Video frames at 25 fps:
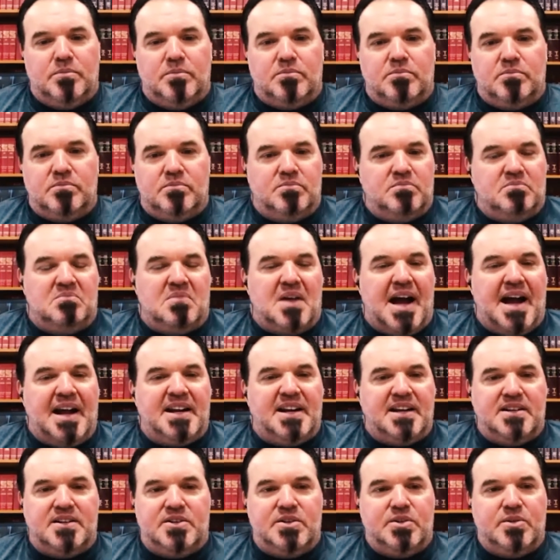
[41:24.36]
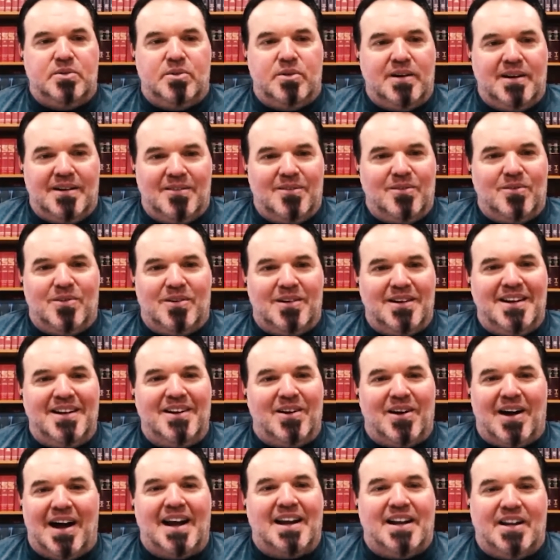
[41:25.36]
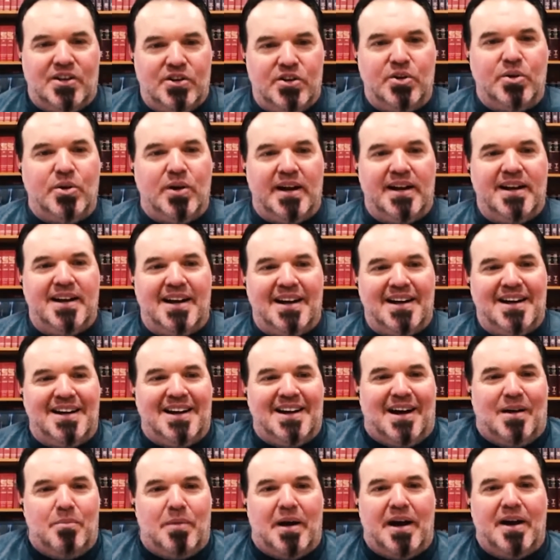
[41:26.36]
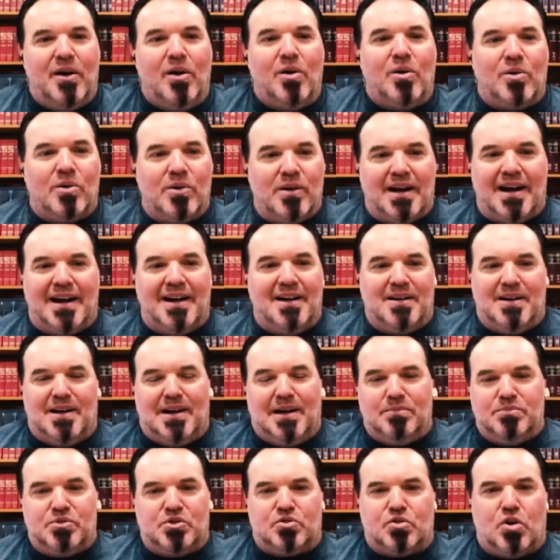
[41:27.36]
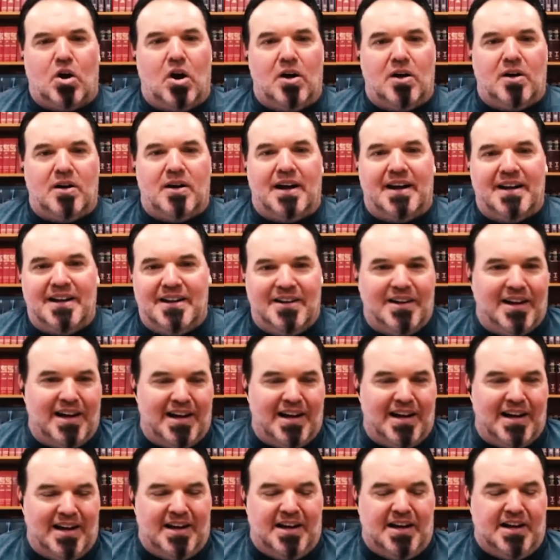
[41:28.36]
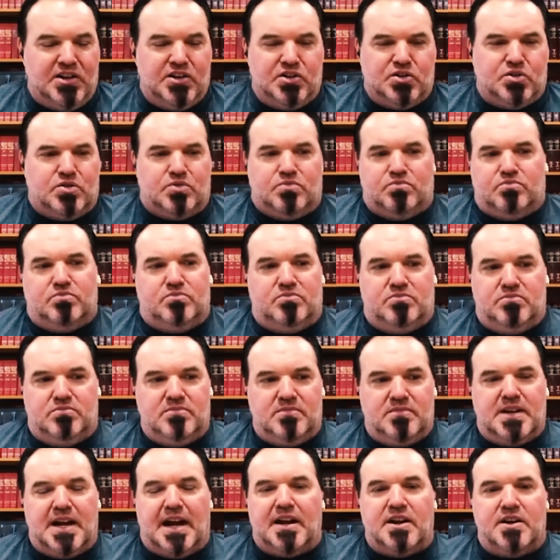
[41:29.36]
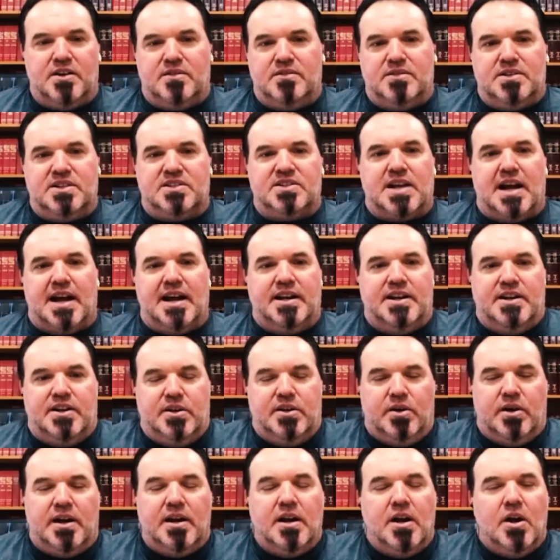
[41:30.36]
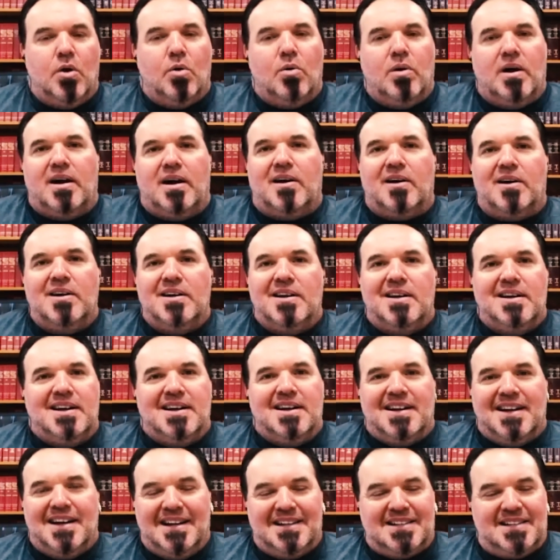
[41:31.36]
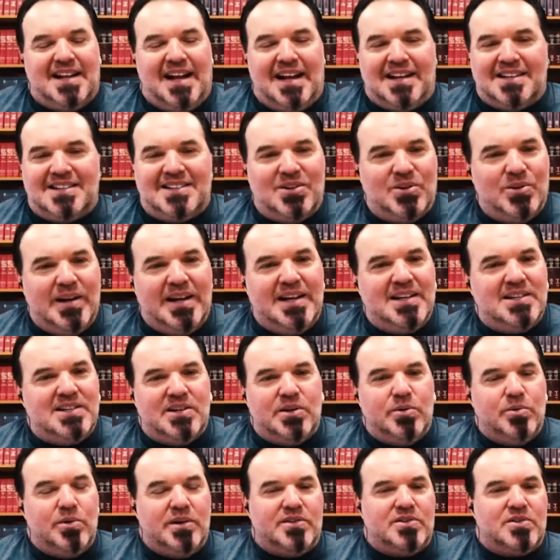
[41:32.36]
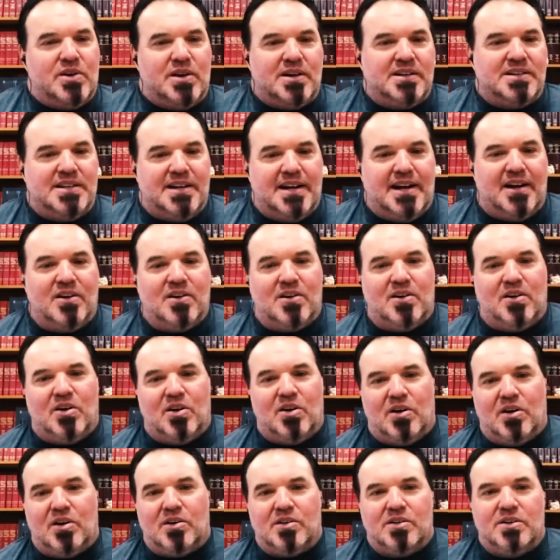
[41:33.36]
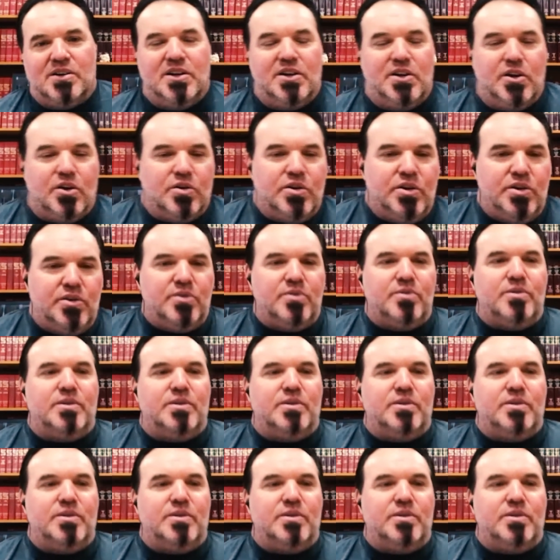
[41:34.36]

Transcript: I can do it. I can do it on my own. I'm strong. I just got to decide to do it. Well, it's not so easy with drugs and alcohol. You